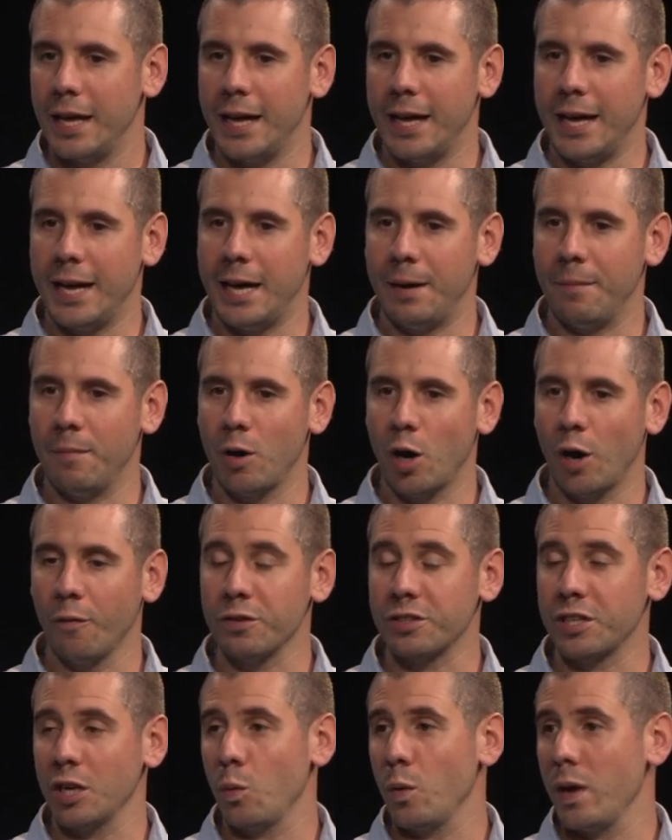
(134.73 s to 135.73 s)

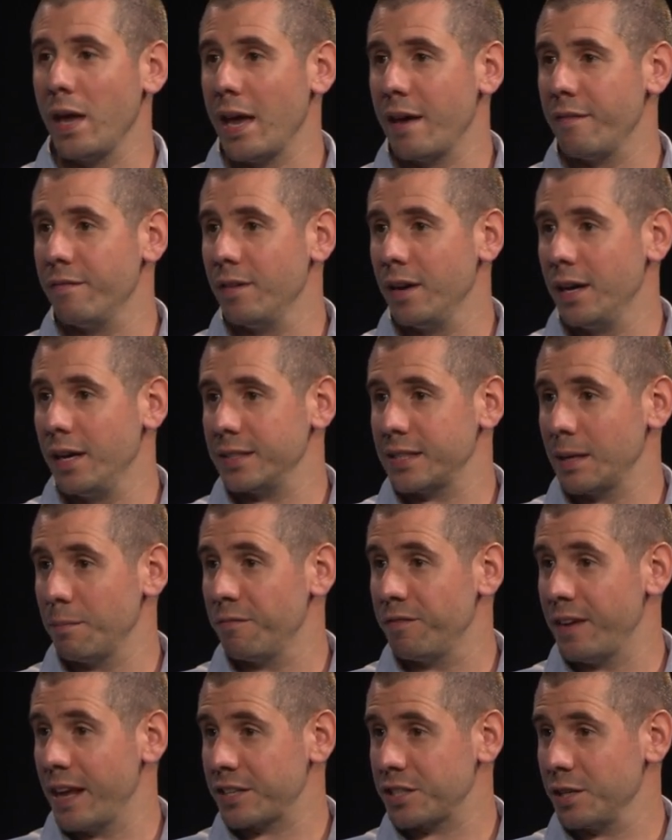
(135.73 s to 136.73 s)
Obviously, we have
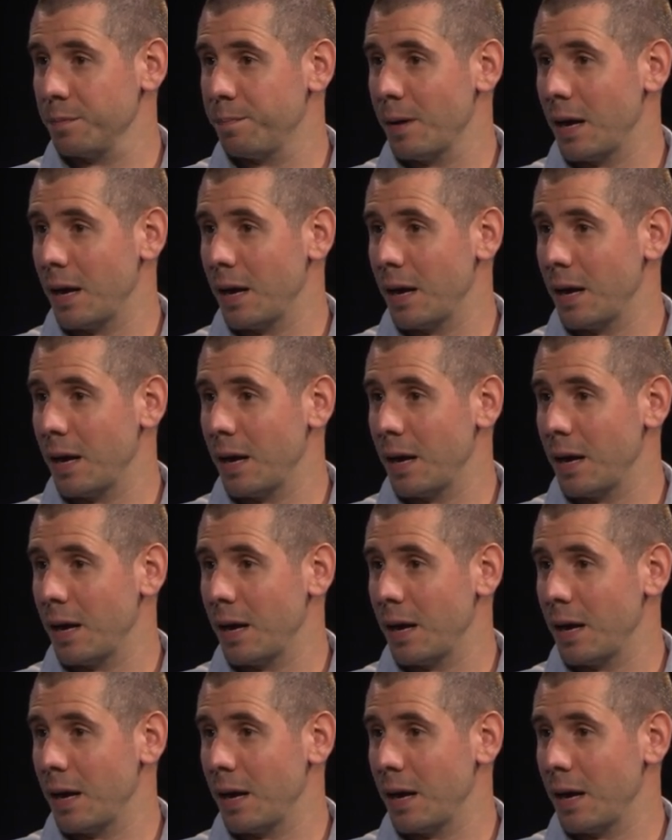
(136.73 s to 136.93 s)
some flagship